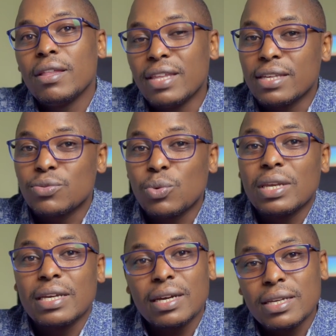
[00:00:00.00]
This will
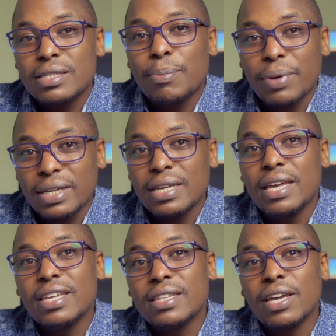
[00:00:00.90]
increase the pressure
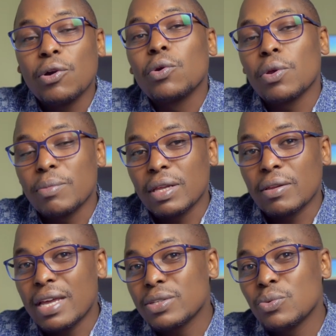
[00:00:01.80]
in the
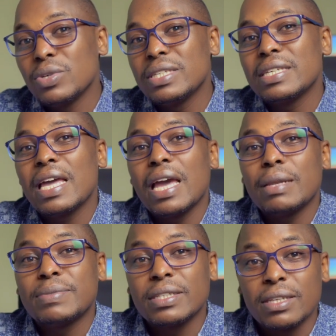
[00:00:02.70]
glomerulus, which
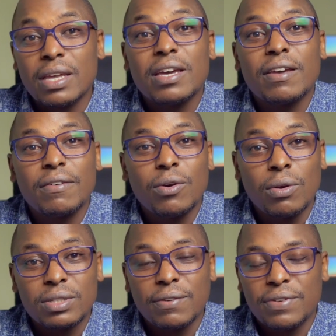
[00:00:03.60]
helps in
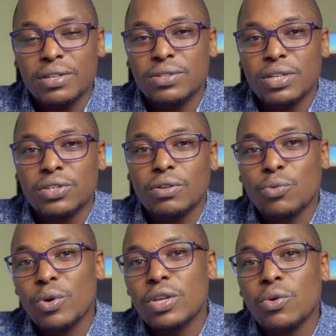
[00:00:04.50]
ultrafiltration.
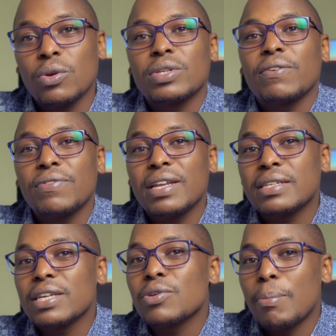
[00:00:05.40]
When you
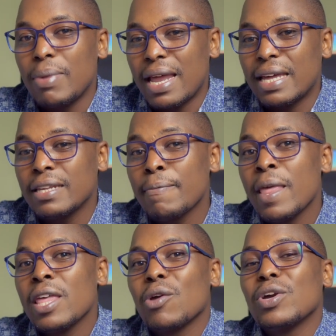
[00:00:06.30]
ultrafilter your blood,
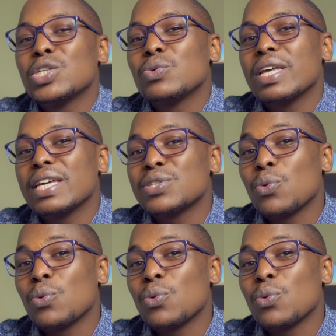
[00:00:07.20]
you're going to get